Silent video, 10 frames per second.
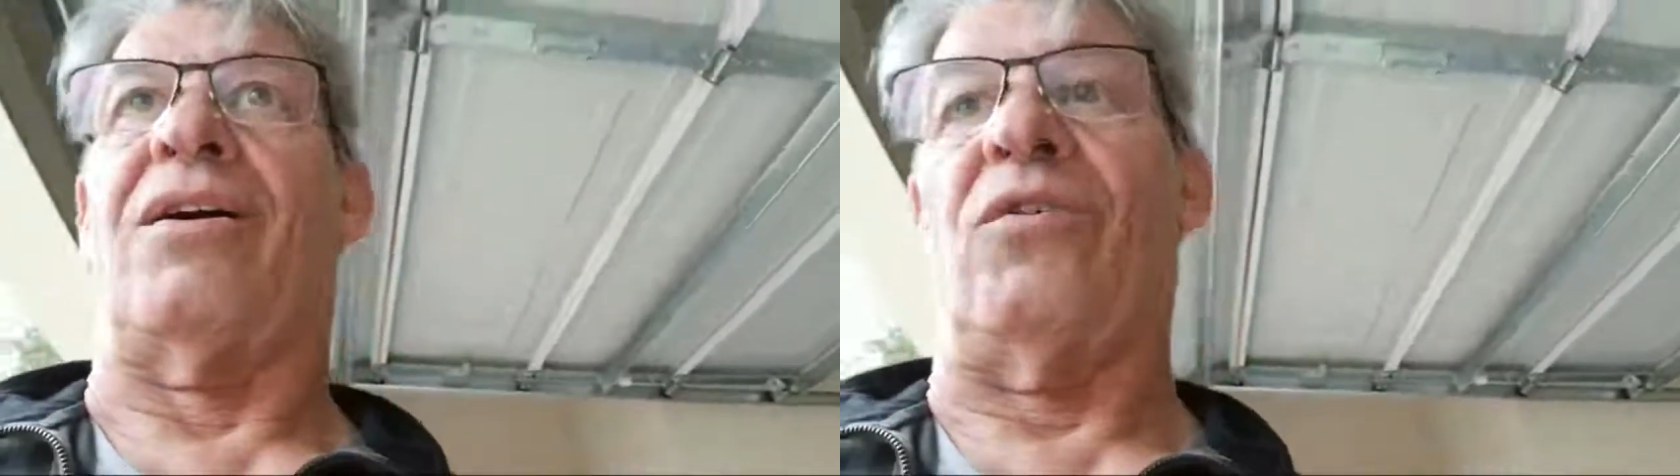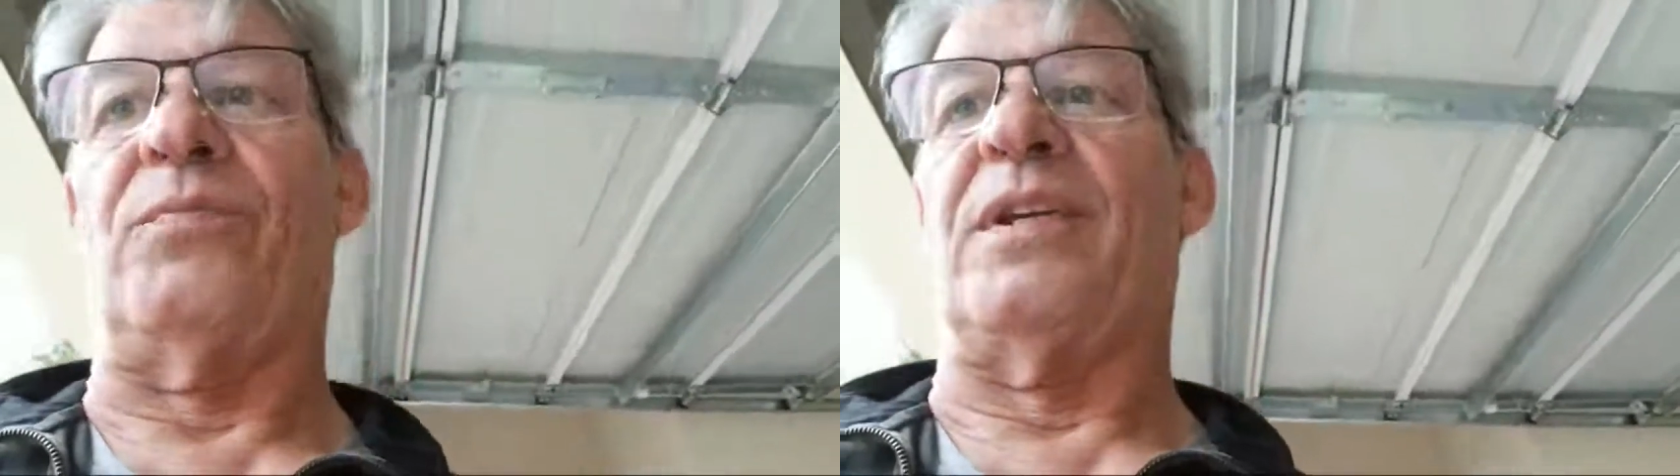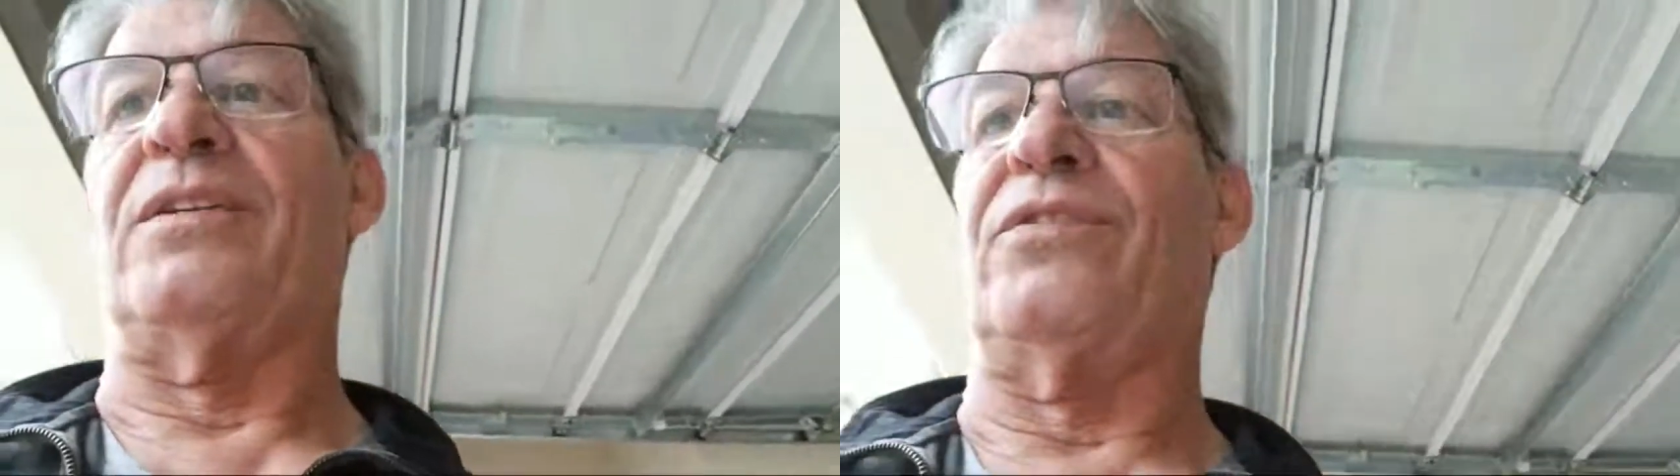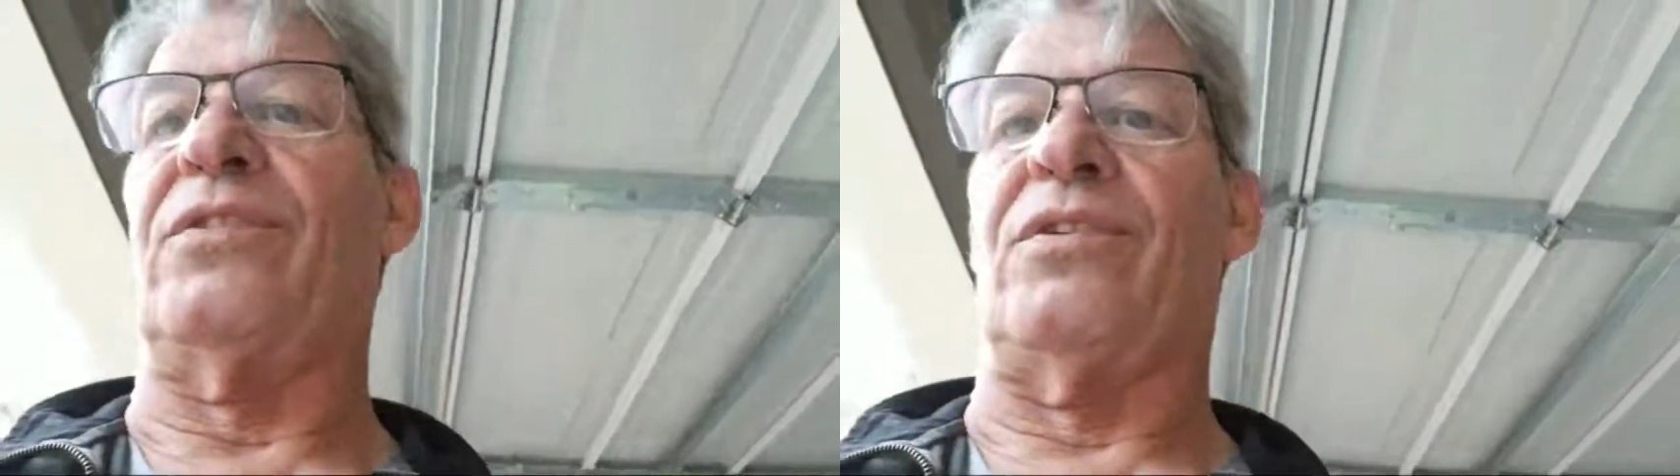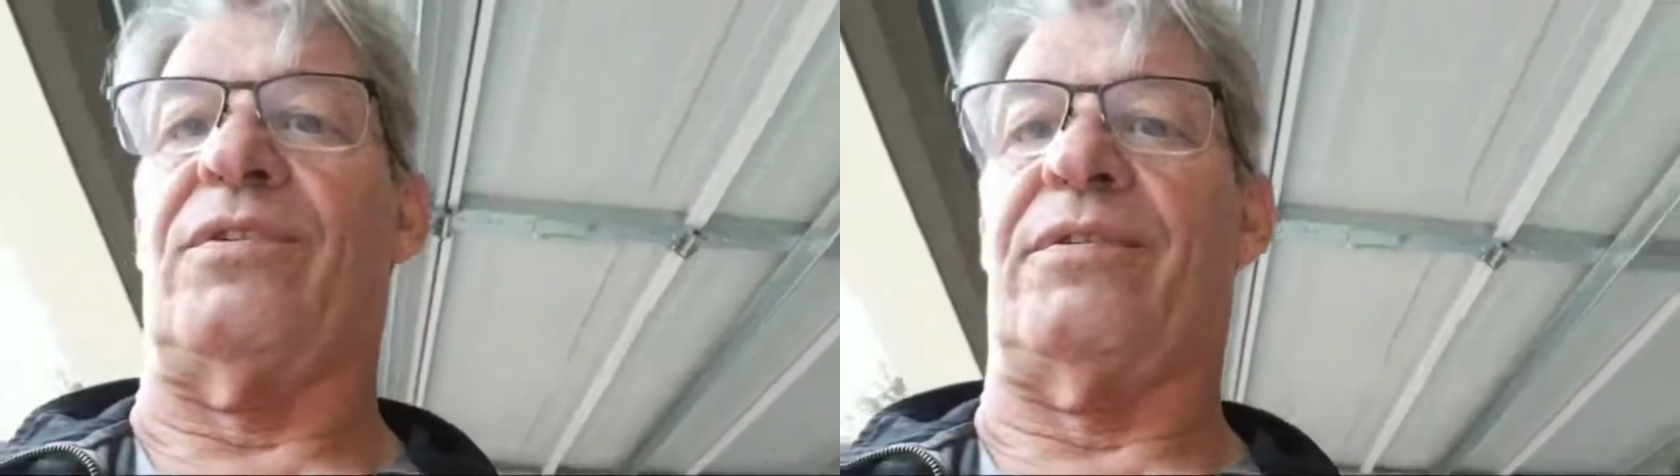it is in
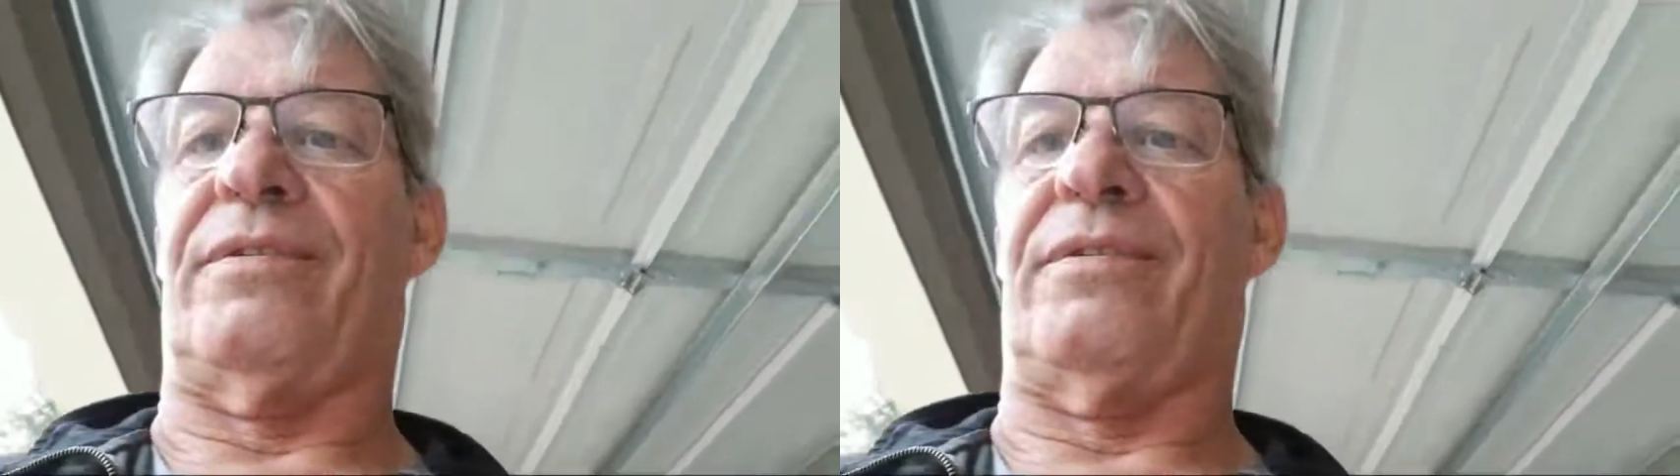yours.